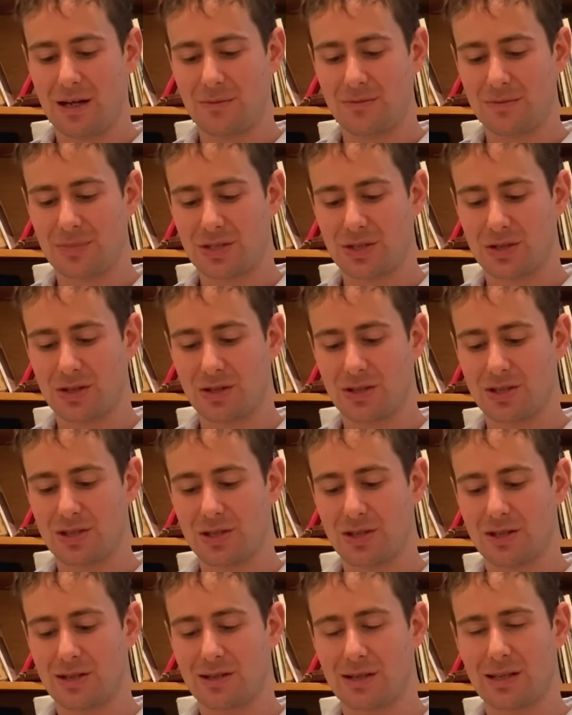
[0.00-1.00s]
So
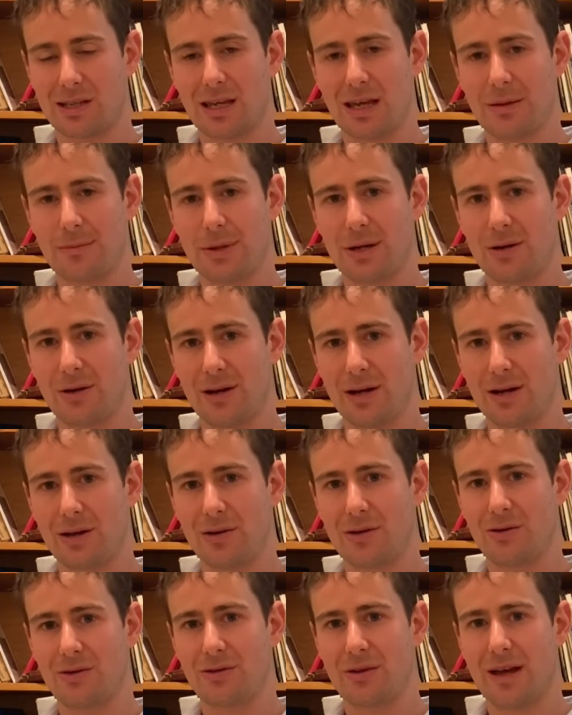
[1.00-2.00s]
certainly keep an eye
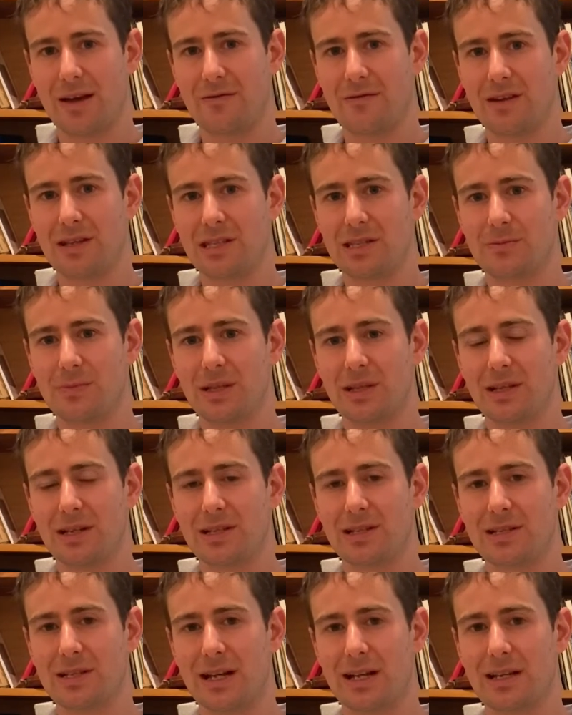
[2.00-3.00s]
on that feasibility
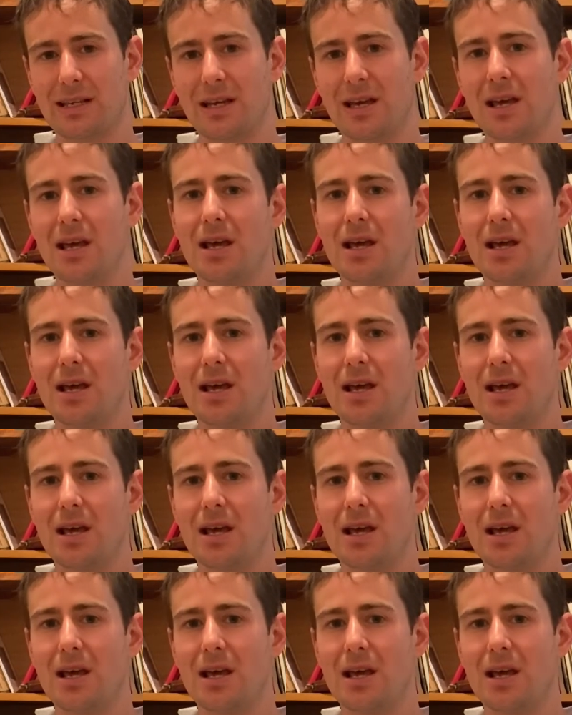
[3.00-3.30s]
study.